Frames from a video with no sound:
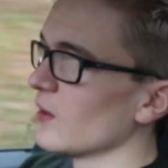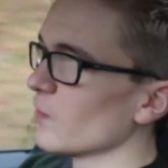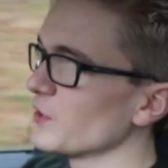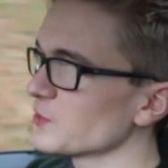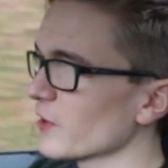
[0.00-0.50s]

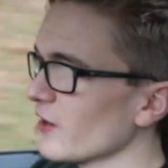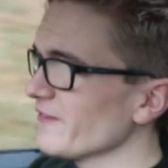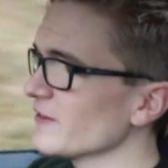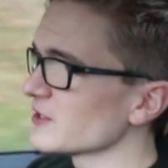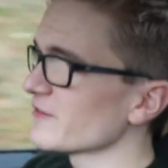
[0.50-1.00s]
which when I
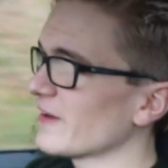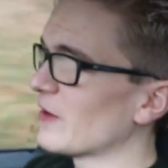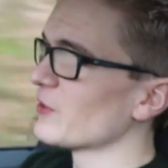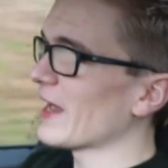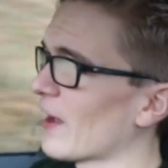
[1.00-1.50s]
first
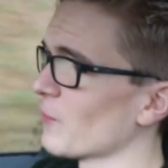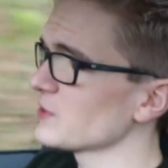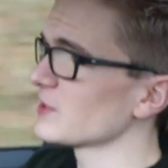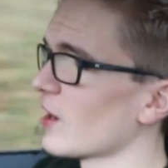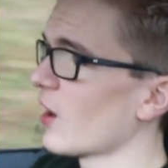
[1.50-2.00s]
found
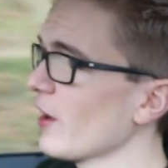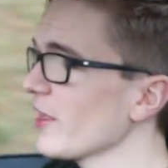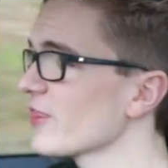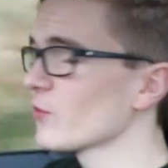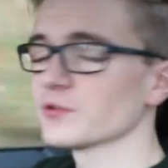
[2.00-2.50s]
out,
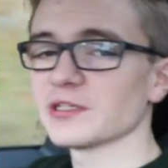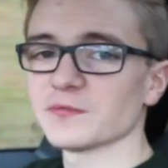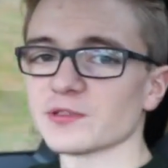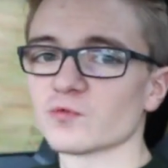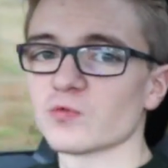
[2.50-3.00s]
I thought it
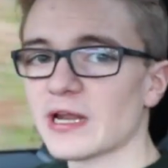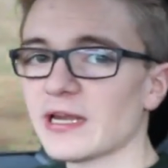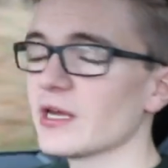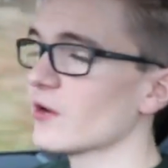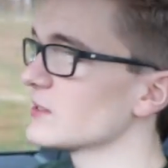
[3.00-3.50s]
was
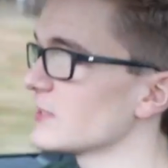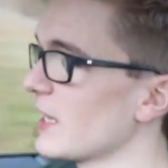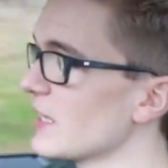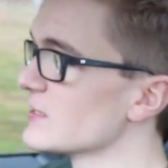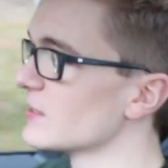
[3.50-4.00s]
really going to
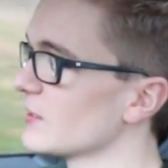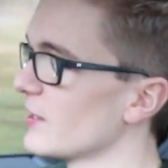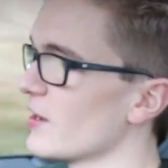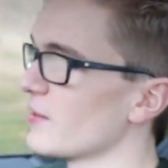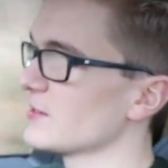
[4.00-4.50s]
hinder
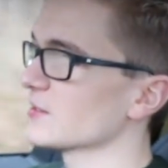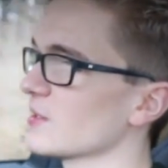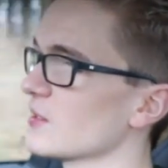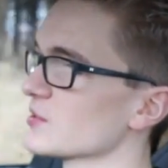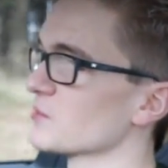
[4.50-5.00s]
this
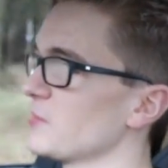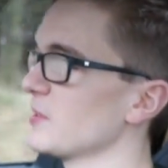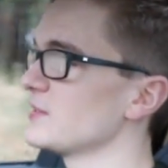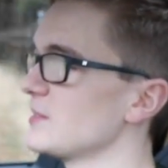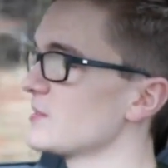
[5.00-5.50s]
car's
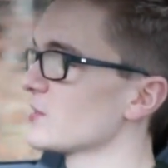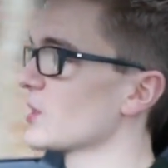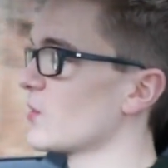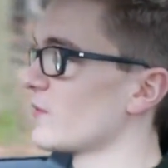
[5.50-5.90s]
ability to go